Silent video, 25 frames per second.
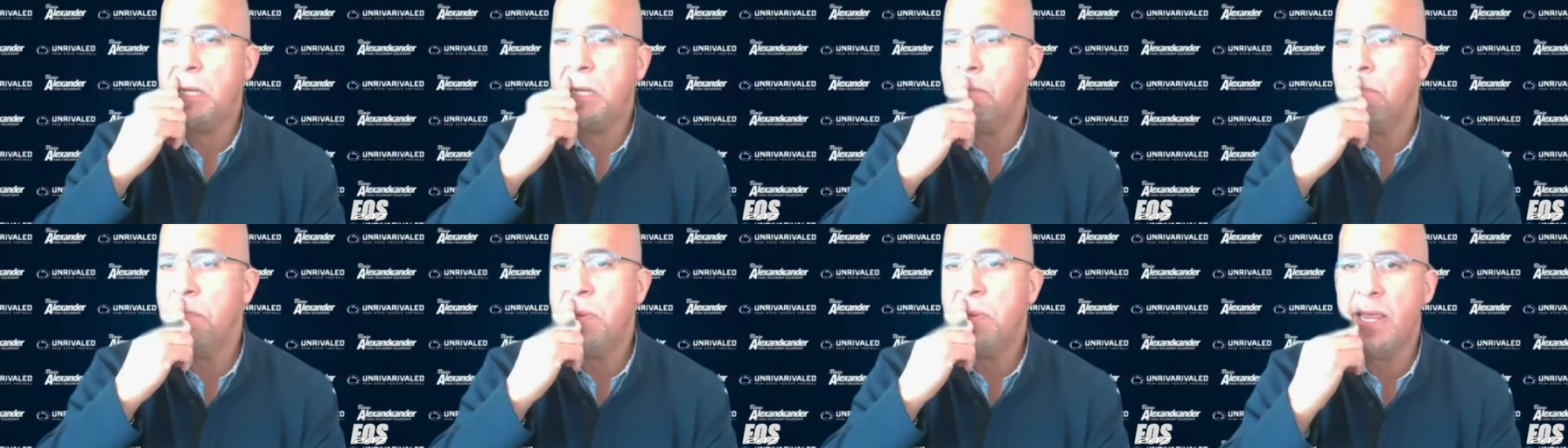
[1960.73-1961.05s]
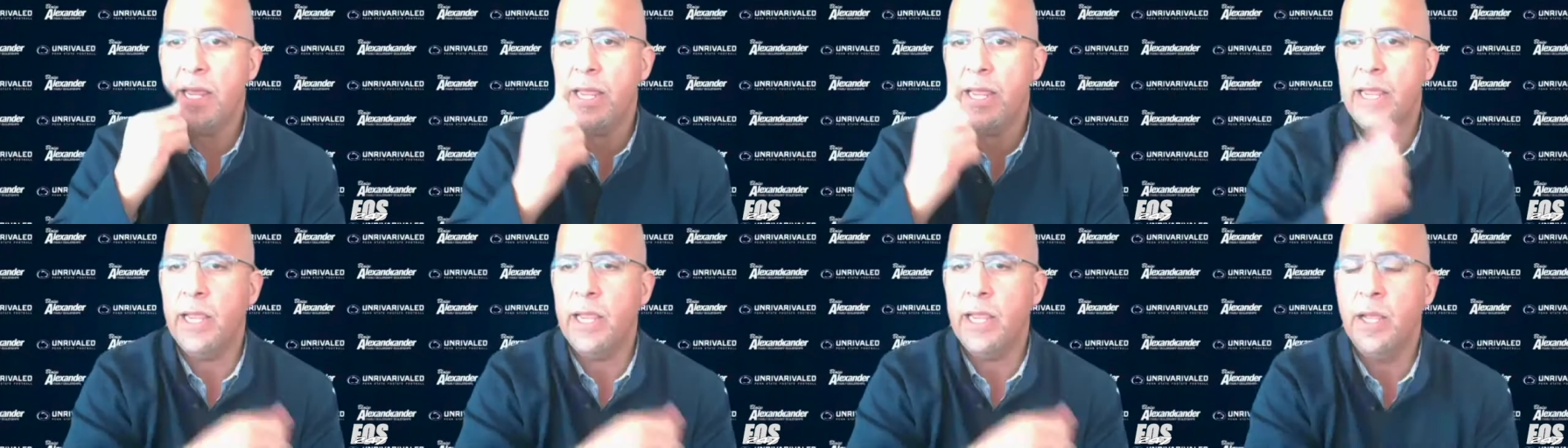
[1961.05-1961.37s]
to
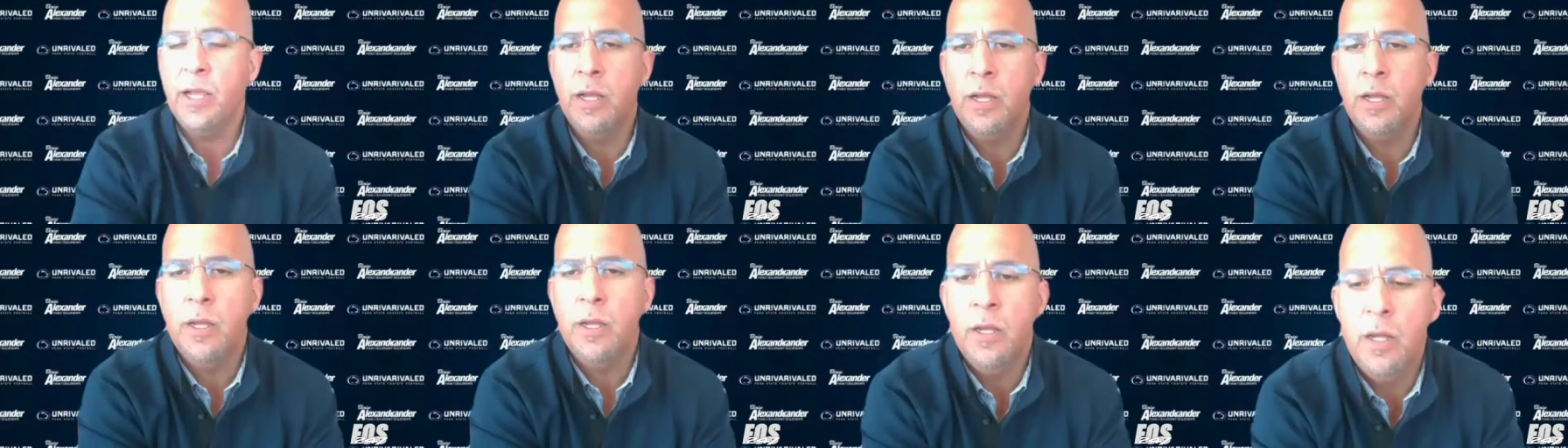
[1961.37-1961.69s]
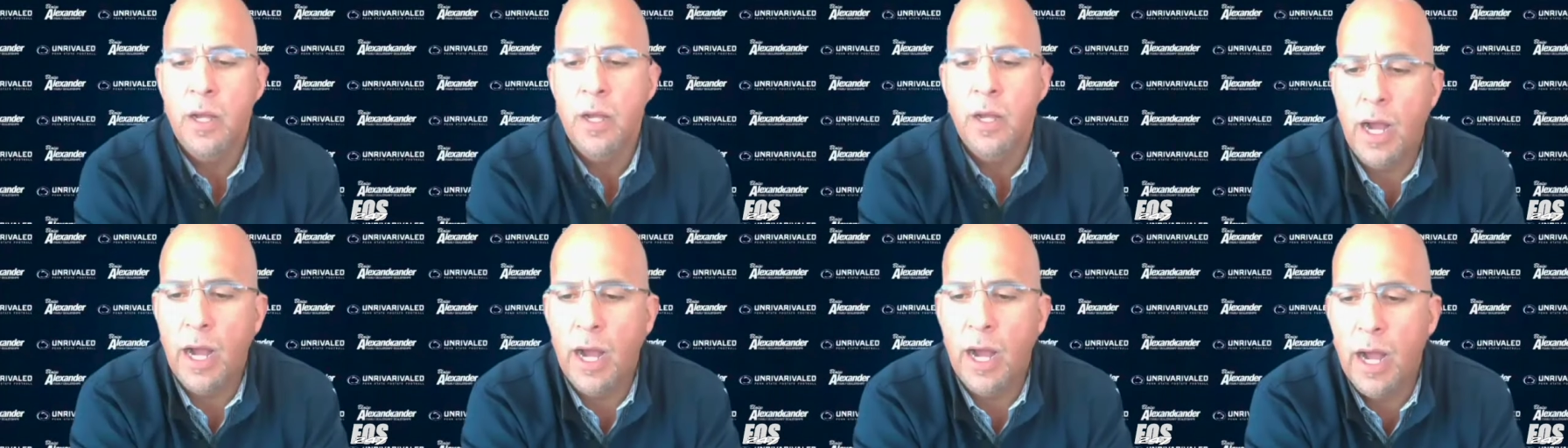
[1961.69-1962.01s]
be
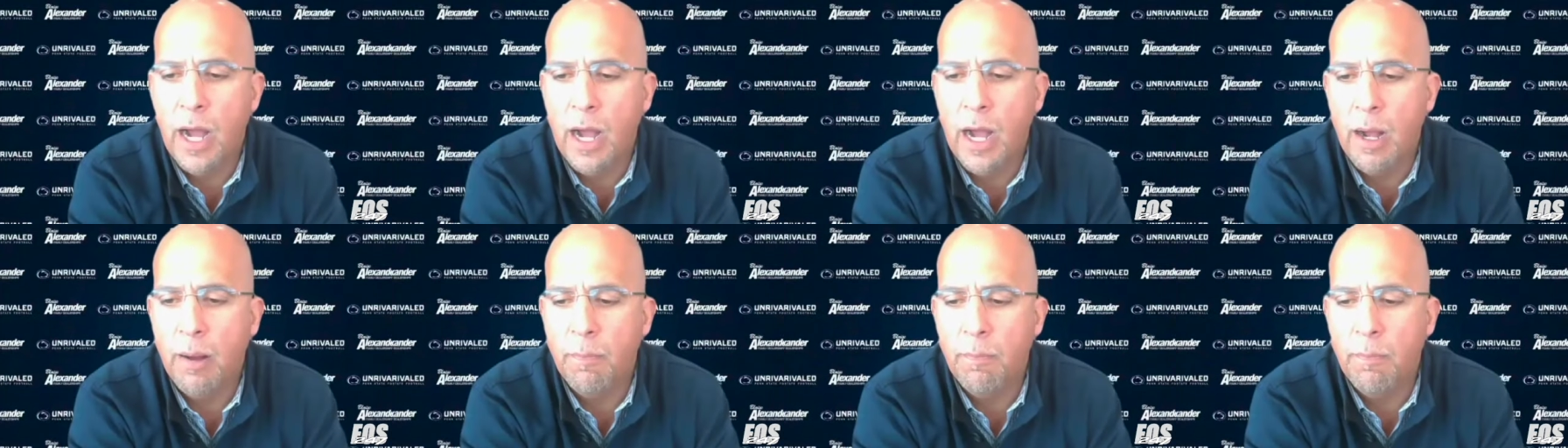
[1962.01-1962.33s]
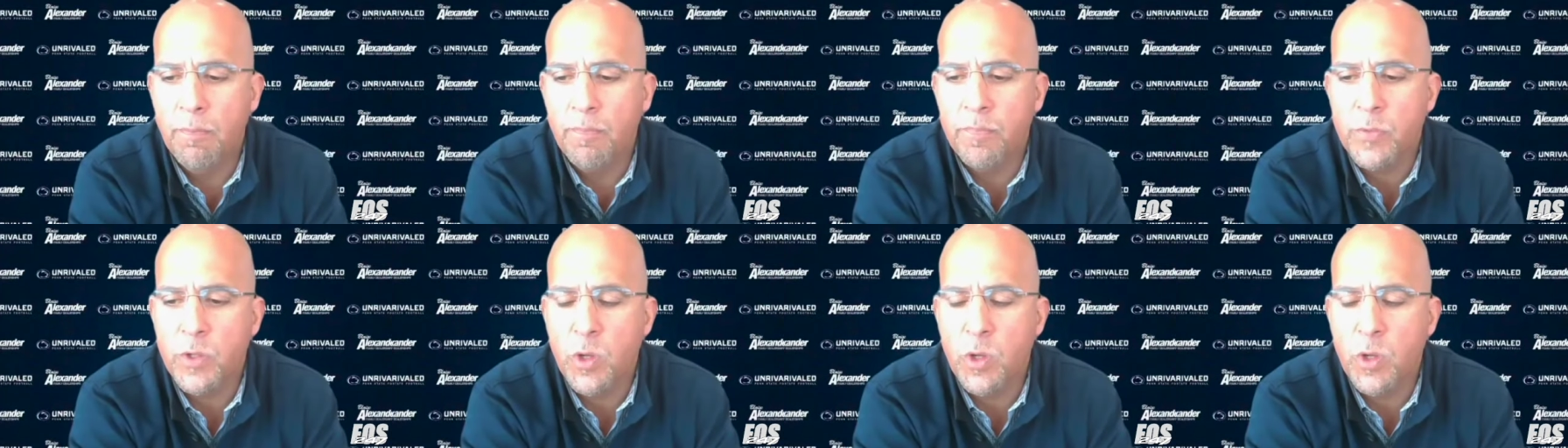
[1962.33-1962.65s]

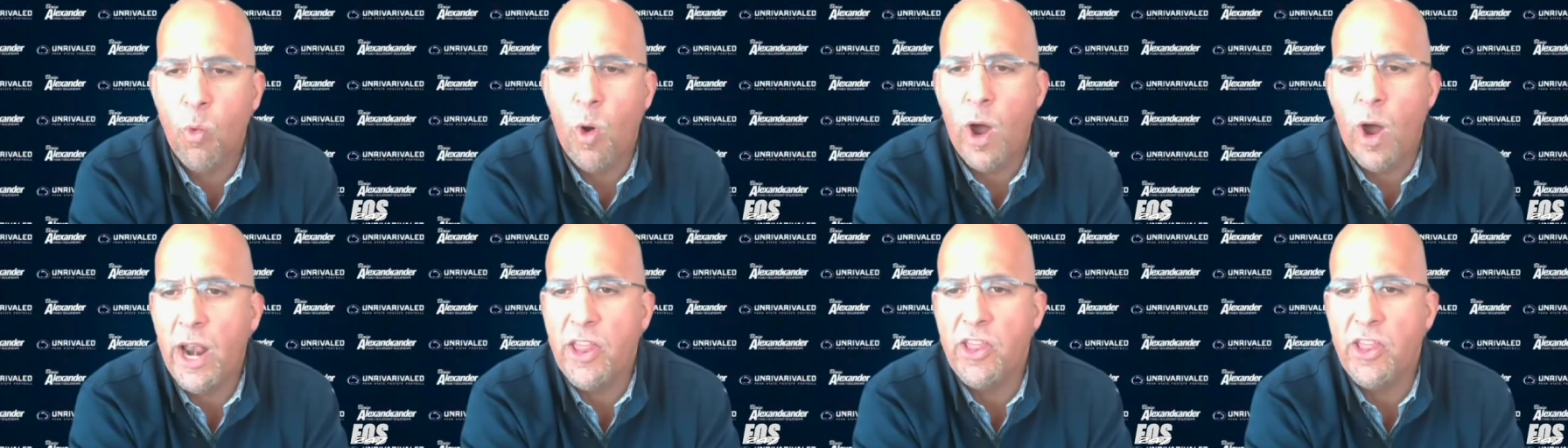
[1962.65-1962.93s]
one